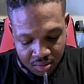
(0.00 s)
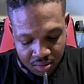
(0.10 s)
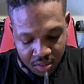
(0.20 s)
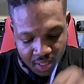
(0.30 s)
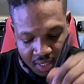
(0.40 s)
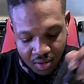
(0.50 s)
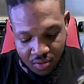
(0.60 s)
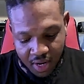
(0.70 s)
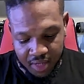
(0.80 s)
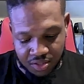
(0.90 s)
And I go
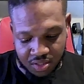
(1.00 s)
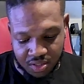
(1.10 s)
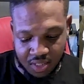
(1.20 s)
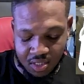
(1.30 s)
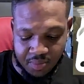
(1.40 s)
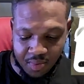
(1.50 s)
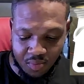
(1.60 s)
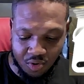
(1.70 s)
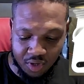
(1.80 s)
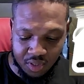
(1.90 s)
down just a little bit
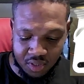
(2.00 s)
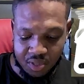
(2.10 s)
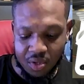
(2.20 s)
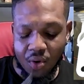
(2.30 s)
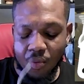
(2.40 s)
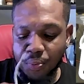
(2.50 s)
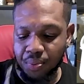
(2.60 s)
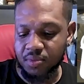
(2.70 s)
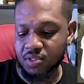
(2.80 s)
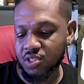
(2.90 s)
more,
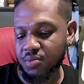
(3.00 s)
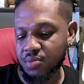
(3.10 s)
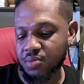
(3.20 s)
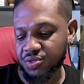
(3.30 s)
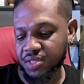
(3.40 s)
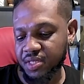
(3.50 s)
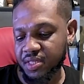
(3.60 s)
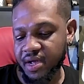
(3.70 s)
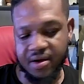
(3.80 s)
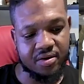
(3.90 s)
just to make sure they're
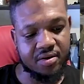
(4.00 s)
there.